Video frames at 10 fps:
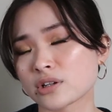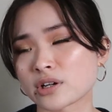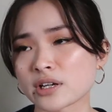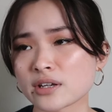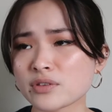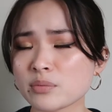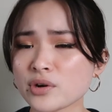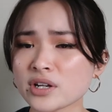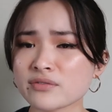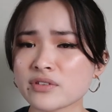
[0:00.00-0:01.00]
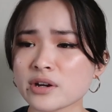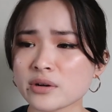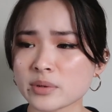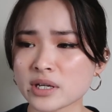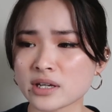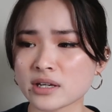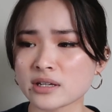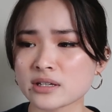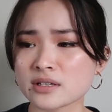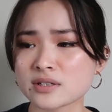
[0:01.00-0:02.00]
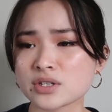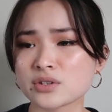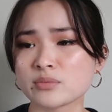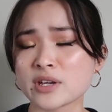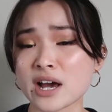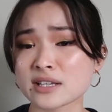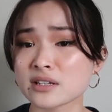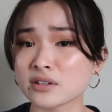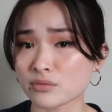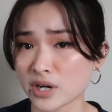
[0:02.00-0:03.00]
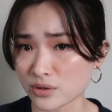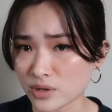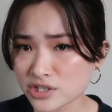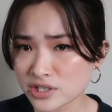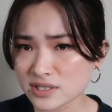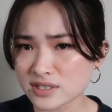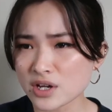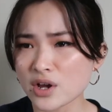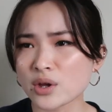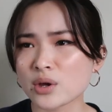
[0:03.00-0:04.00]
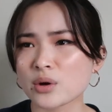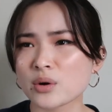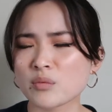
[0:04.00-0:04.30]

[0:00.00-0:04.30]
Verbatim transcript: just for practice, and in this way I would get better at it, and so